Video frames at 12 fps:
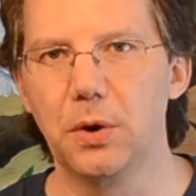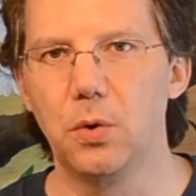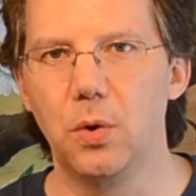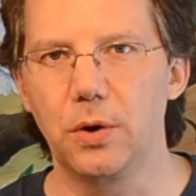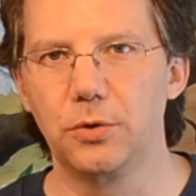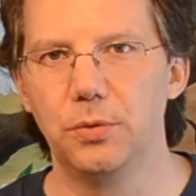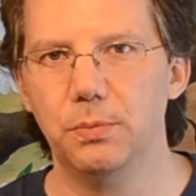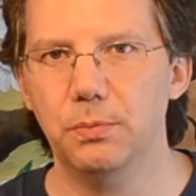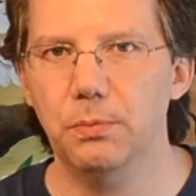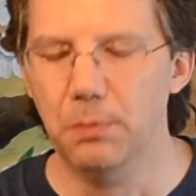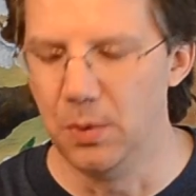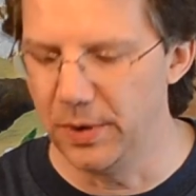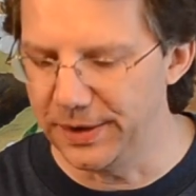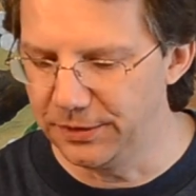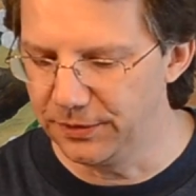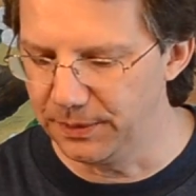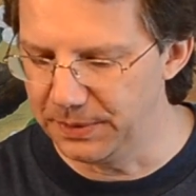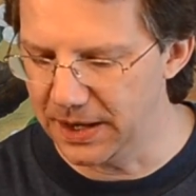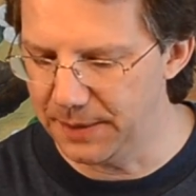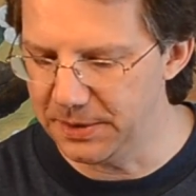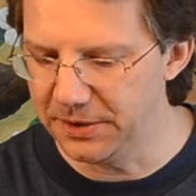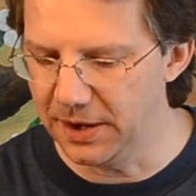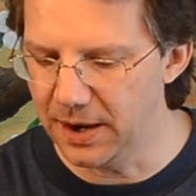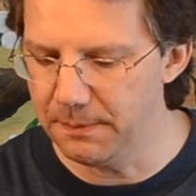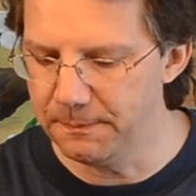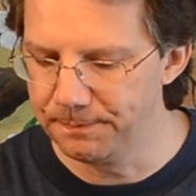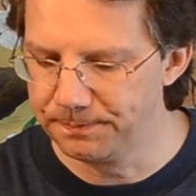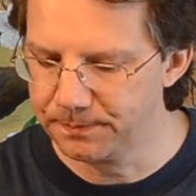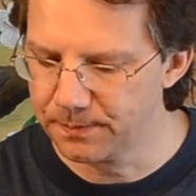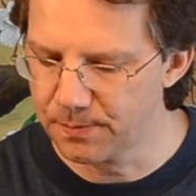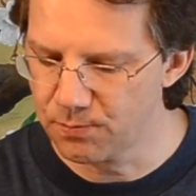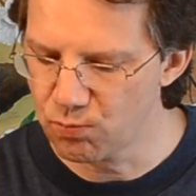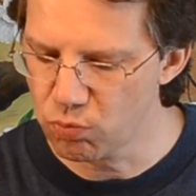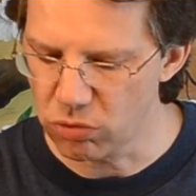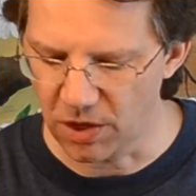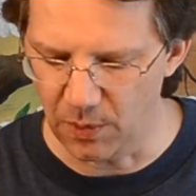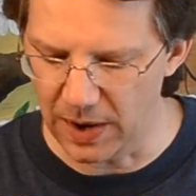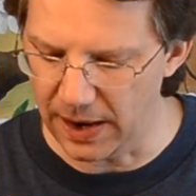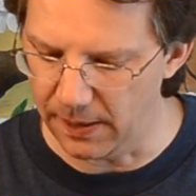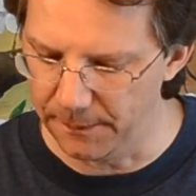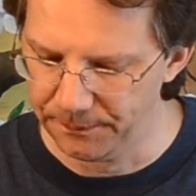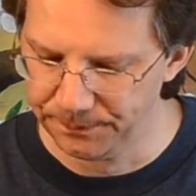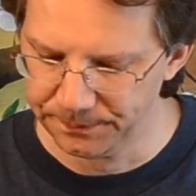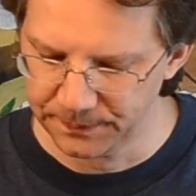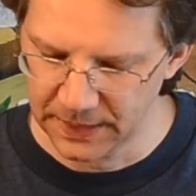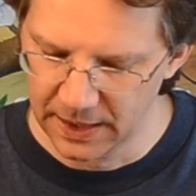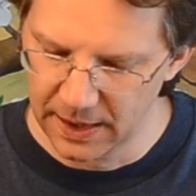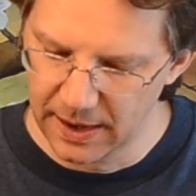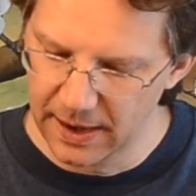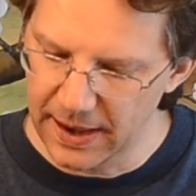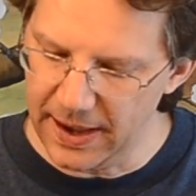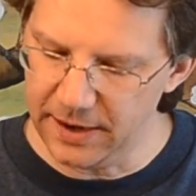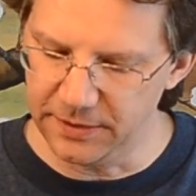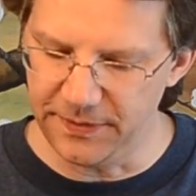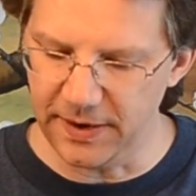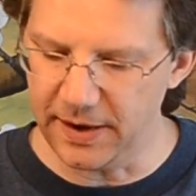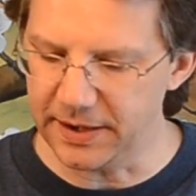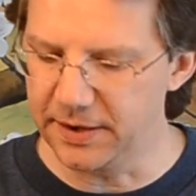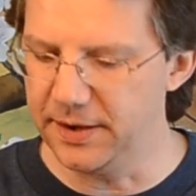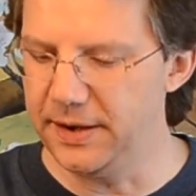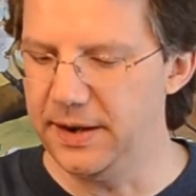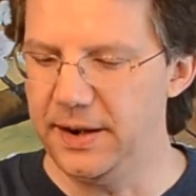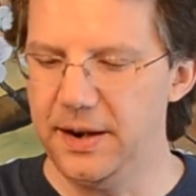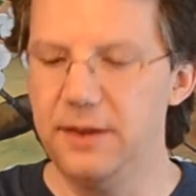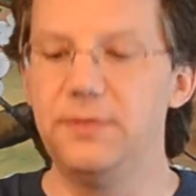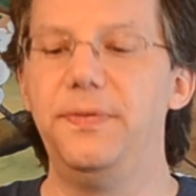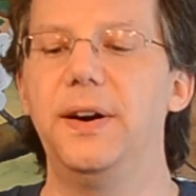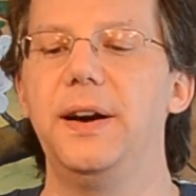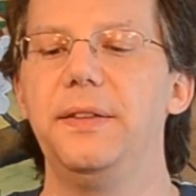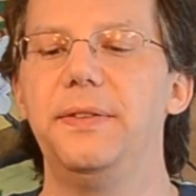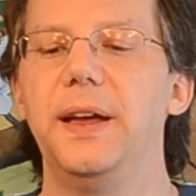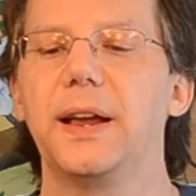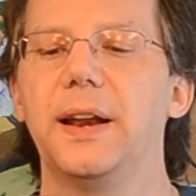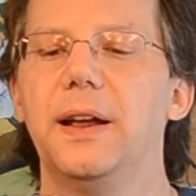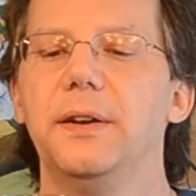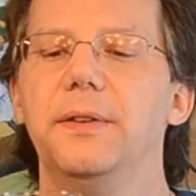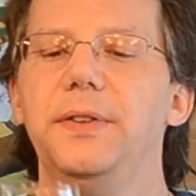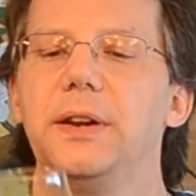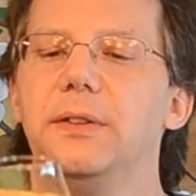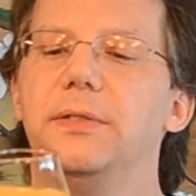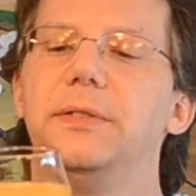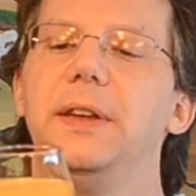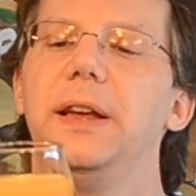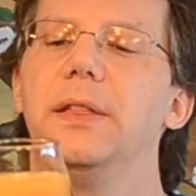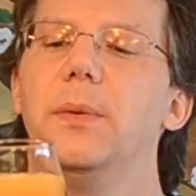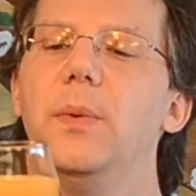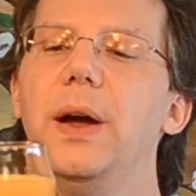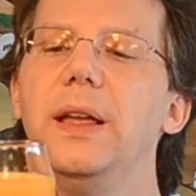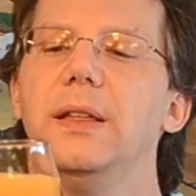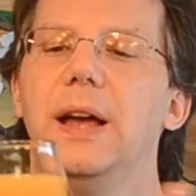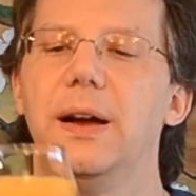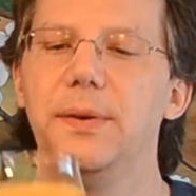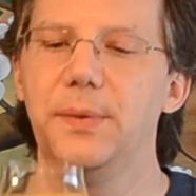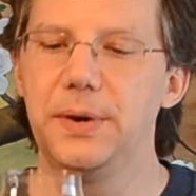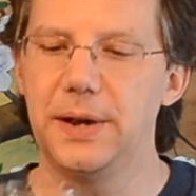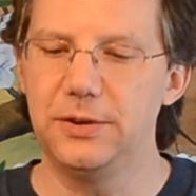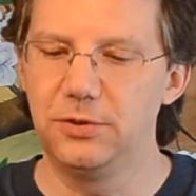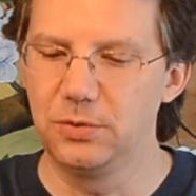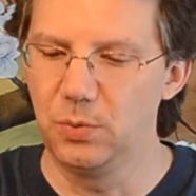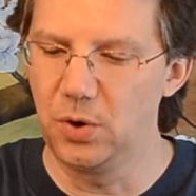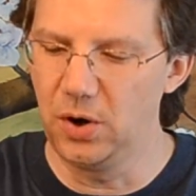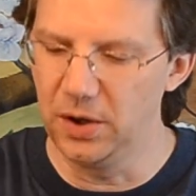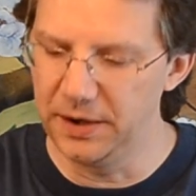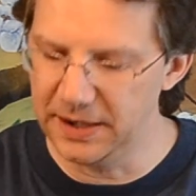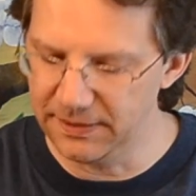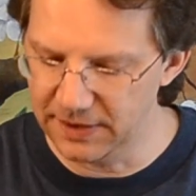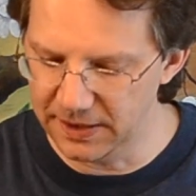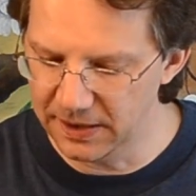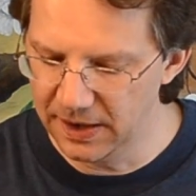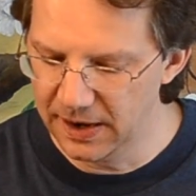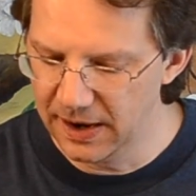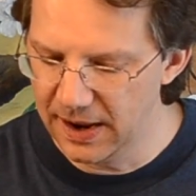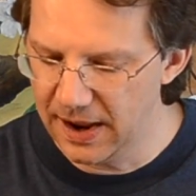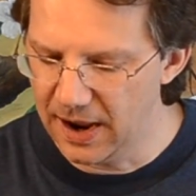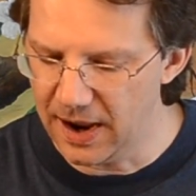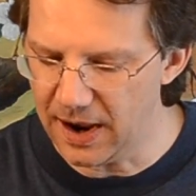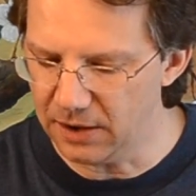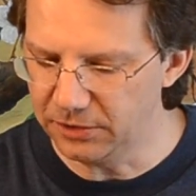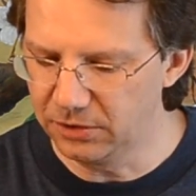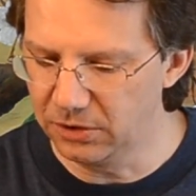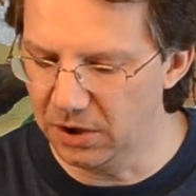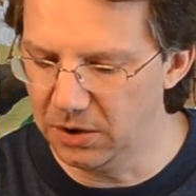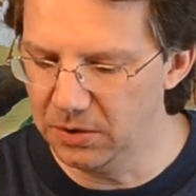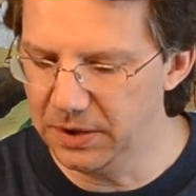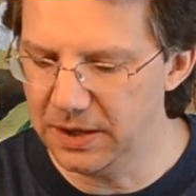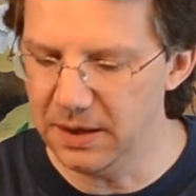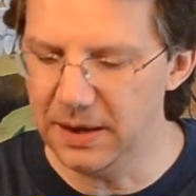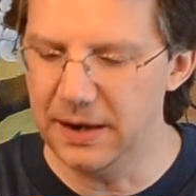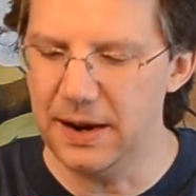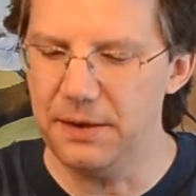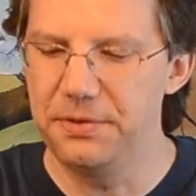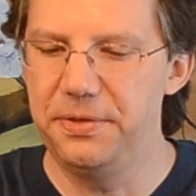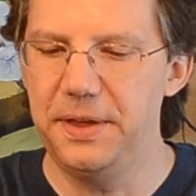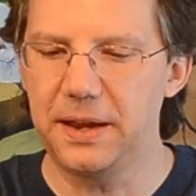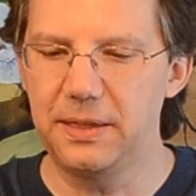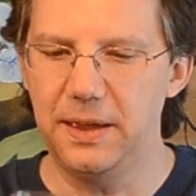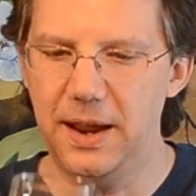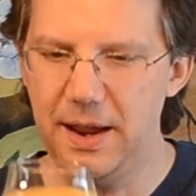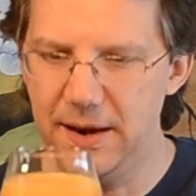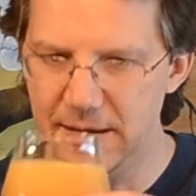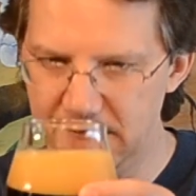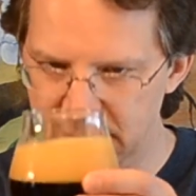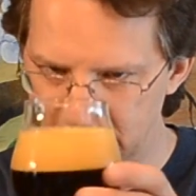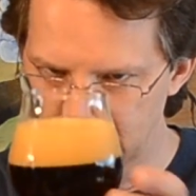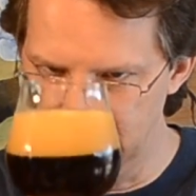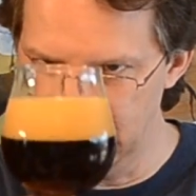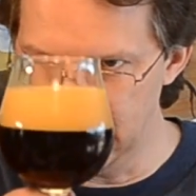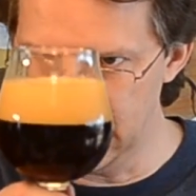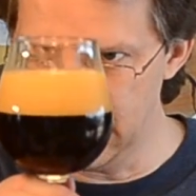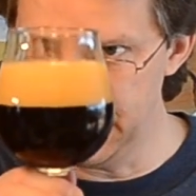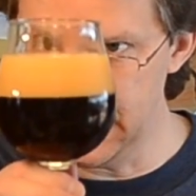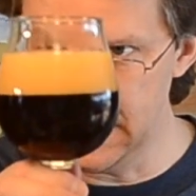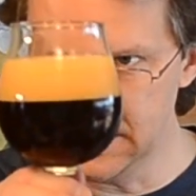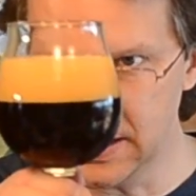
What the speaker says: the corks moist from time to time. Wow. That is very good, and it is very thick, and I don't know if you can see the way, when I swirl it even, how slowly, how thick the head is, and I mean, it's